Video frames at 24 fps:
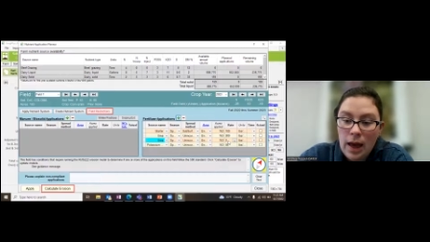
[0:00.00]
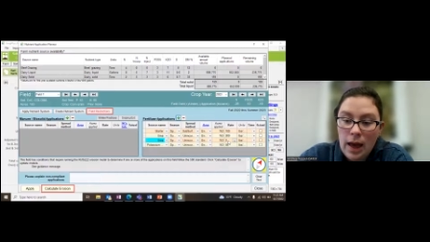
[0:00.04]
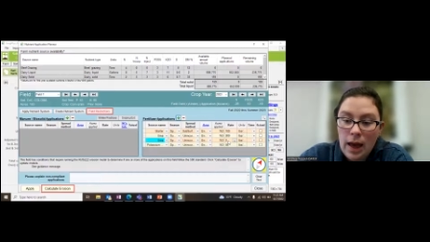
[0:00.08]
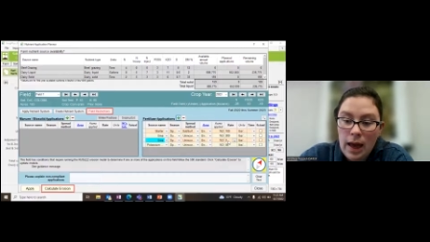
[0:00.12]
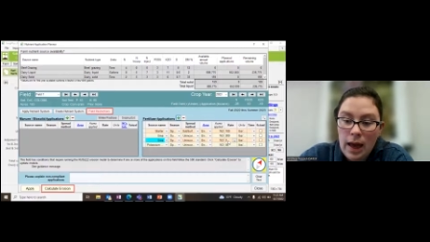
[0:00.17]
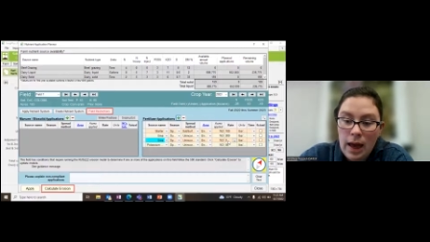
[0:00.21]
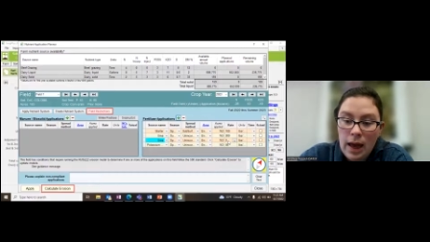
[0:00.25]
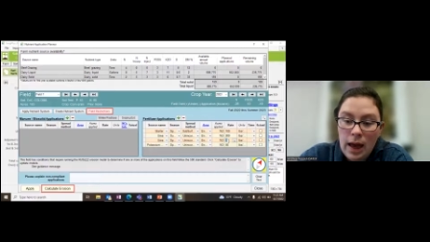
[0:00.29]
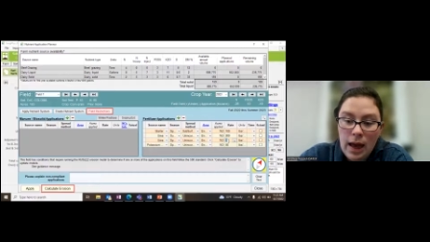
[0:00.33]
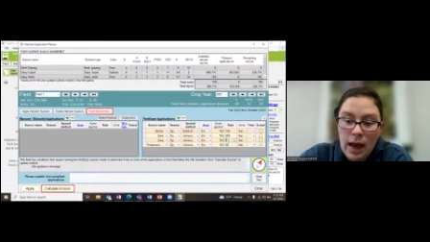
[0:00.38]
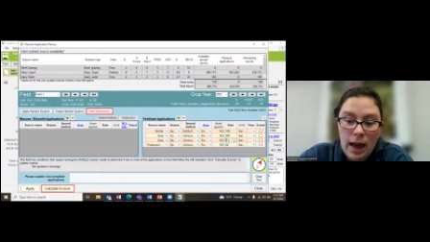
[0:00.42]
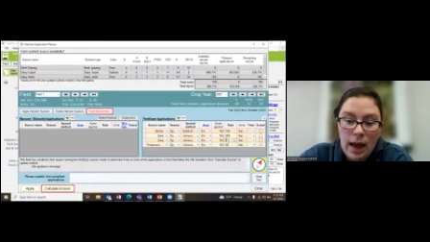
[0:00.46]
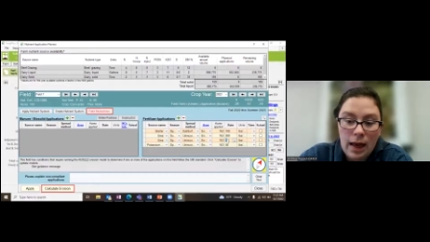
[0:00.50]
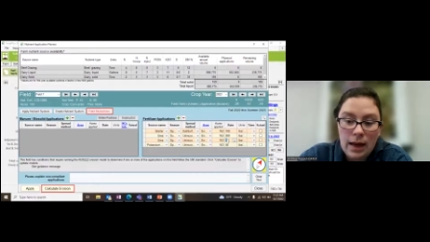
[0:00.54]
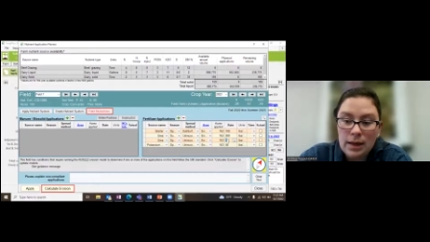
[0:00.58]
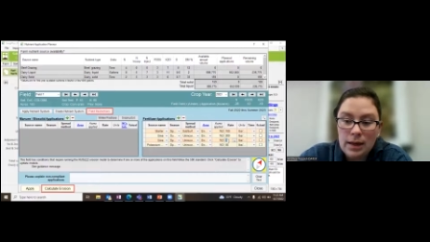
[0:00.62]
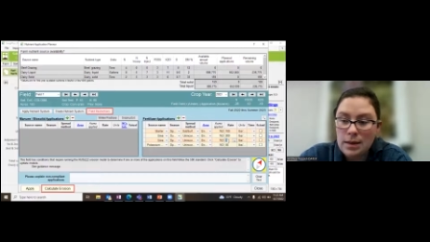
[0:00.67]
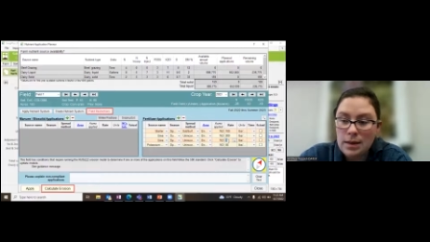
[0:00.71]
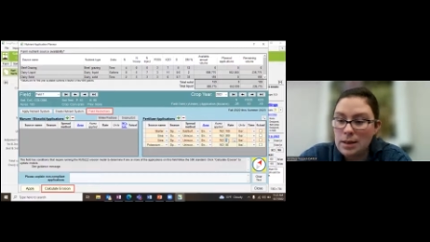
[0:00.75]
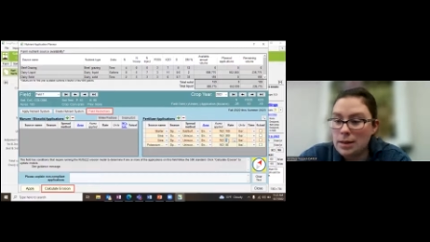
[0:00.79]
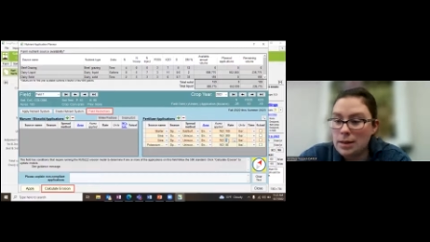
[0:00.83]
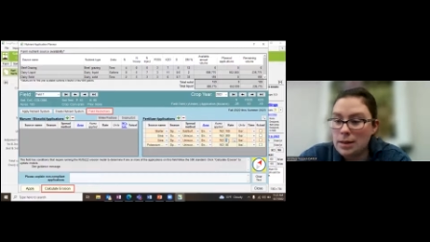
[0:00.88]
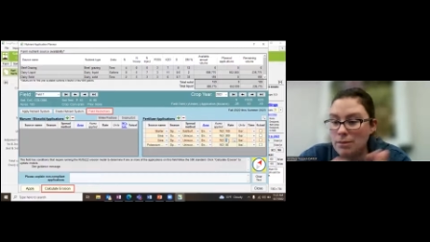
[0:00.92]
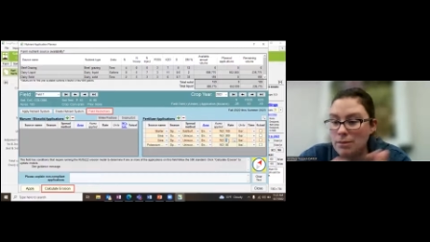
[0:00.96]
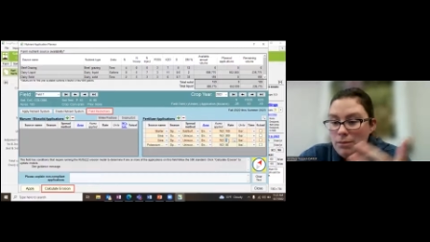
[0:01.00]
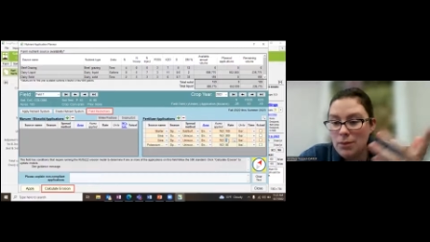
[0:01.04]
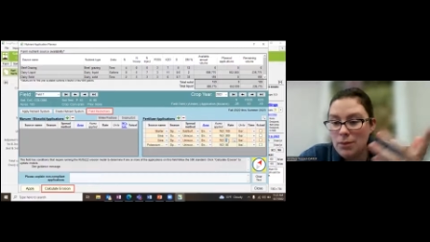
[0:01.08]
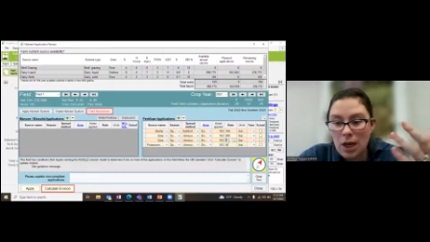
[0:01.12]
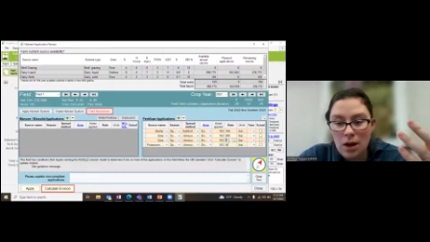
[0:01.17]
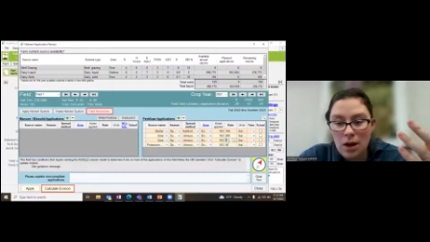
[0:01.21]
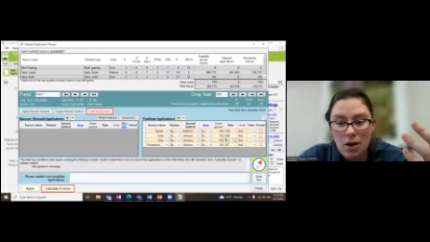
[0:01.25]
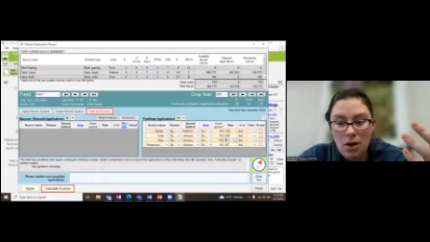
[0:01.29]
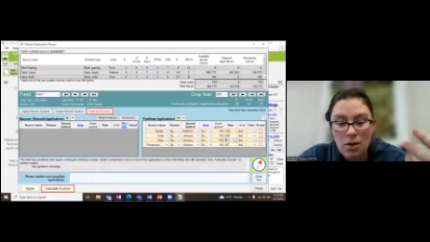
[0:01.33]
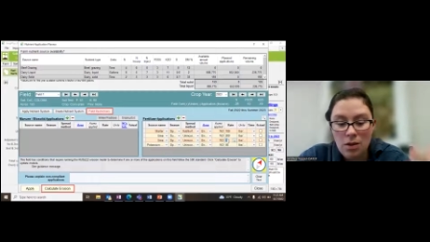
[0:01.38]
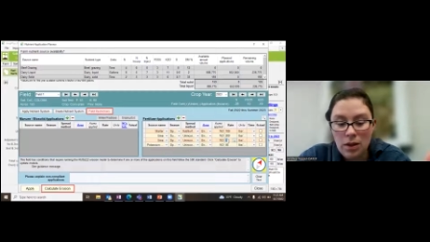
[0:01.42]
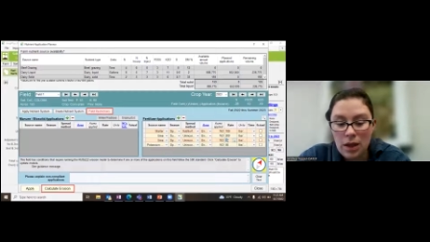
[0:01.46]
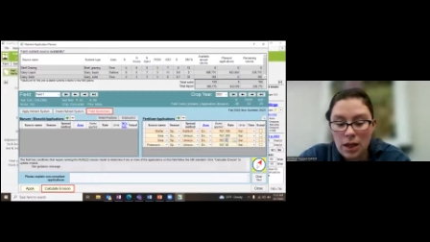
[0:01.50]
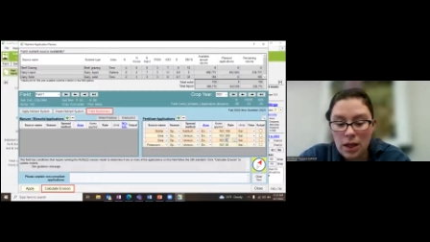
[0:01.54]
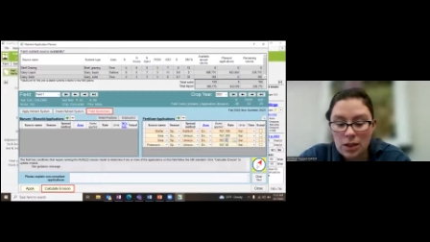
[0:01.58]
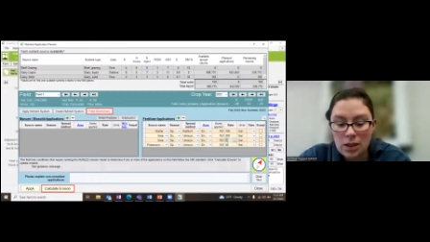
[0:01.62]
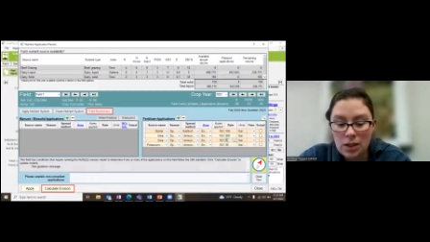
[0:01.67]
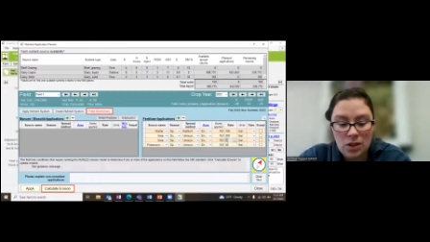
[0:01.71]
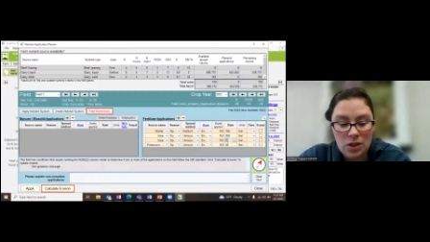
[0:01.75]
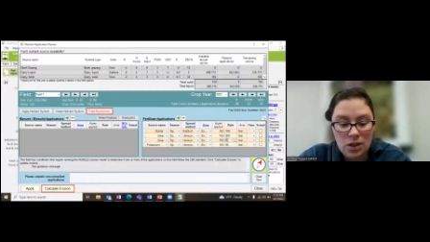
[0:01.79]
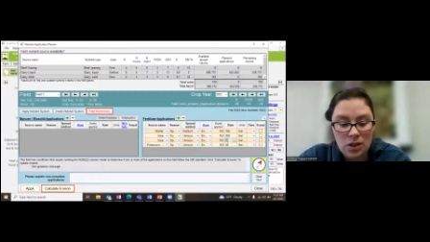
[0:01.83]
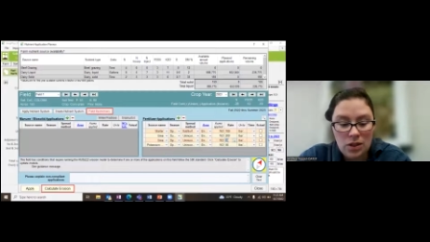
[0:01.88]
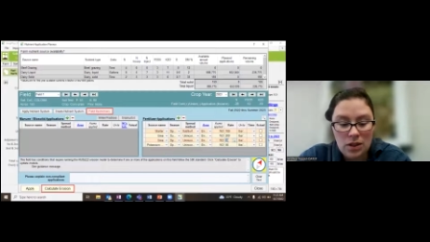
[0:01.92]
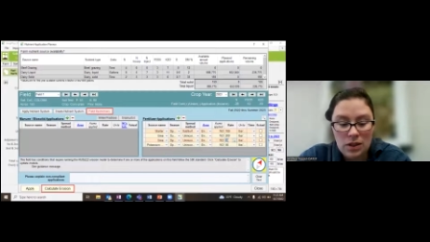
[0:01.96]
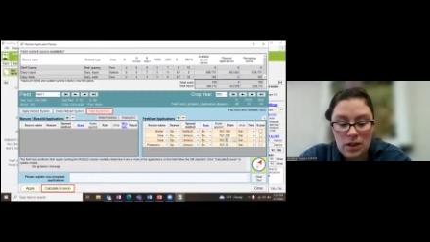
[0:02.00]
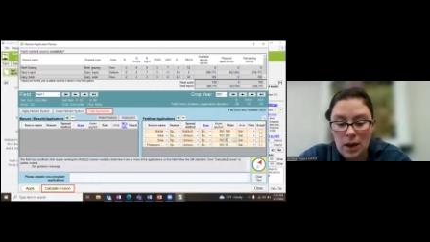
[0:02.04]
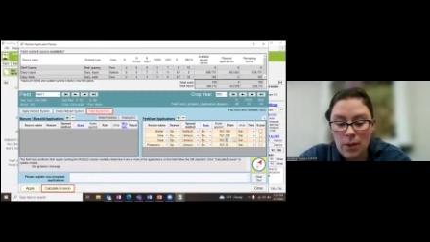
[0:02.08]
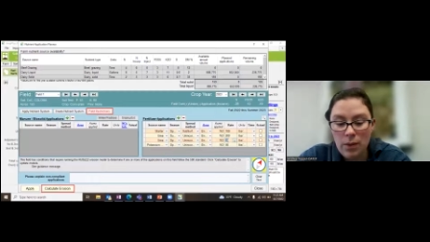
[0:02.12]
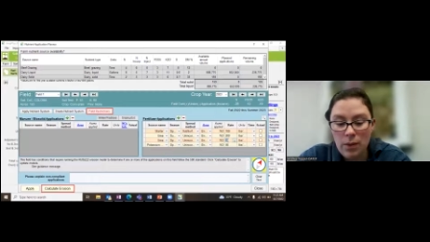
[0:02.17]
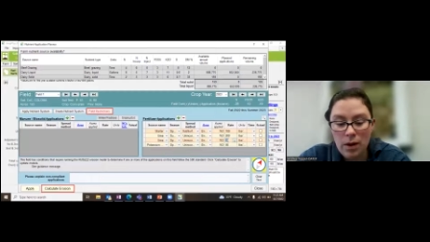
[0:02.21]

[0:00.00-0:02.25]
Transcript: And let's just say